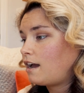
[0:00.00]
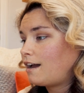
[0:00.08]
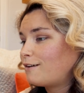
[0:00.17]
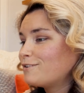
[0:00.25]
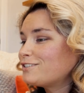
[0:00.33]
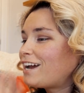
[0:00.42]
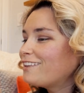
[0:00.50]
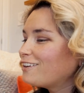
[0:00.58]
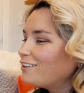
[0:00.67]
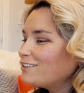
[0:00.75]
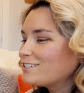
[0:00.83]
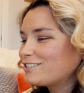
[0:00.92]
uh, which I
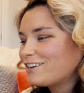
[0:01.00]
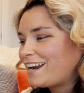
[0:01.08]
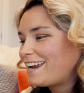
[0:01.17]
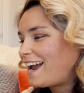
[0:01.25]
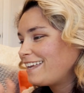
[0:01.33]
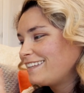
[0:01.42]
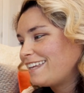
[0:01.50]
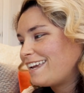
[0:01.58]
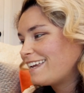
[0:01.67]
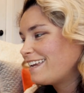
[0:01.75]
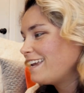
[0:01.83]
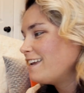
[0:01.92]
thought looked great. I
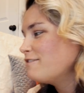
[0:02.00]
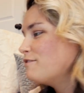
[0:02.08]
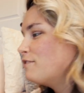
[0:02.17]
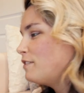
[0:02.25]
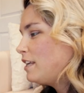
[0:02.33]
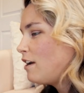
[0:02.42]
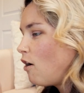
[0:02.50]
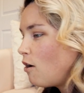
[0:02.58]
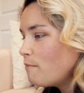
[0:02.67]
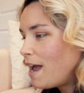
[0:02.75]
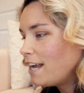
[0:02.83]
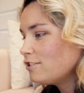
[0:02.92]
like it, like
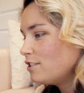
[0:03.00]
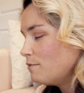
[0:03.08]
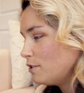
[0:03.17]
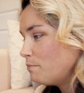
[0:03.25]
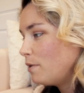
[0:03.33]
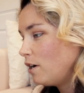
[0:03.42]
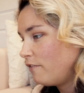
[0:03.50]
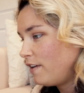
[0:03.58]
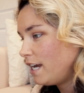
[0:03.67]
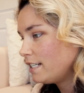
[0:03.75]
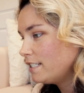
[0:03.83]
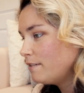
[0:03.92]
all matched. It was
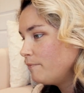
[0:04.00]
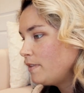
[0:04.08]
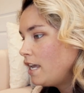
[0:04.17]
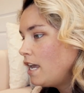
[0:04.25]
perfect.